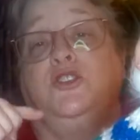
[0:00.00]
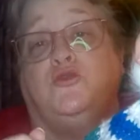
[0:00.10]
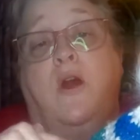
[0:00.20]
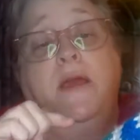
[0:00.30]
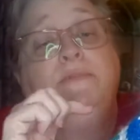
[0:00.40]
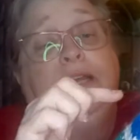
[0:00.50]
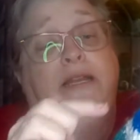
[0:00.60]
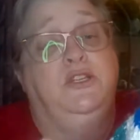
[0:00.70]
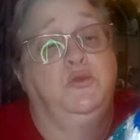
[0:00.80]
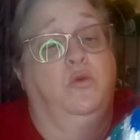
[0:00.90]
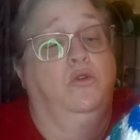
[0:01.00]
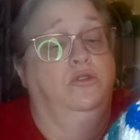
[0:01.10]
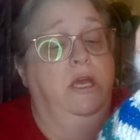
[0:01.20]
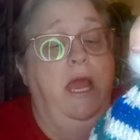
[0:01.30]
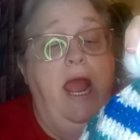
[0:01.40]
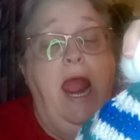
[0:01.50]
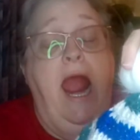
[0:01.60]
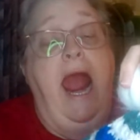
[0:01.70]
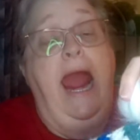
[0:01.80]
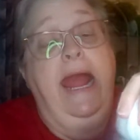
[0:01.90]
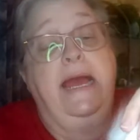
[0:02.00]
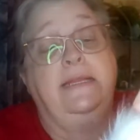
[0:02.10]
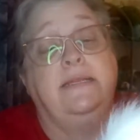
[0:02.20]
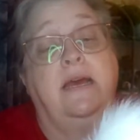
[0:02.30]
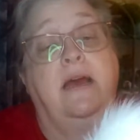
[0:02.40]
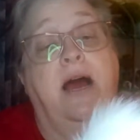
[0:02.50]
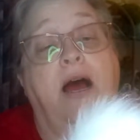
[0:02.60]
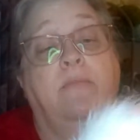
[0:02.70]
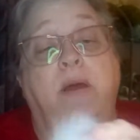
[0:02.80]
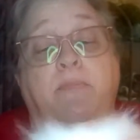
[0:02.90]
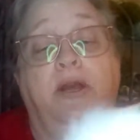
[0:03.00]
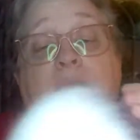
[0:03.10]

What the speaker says: striped, it is swirled. And I put a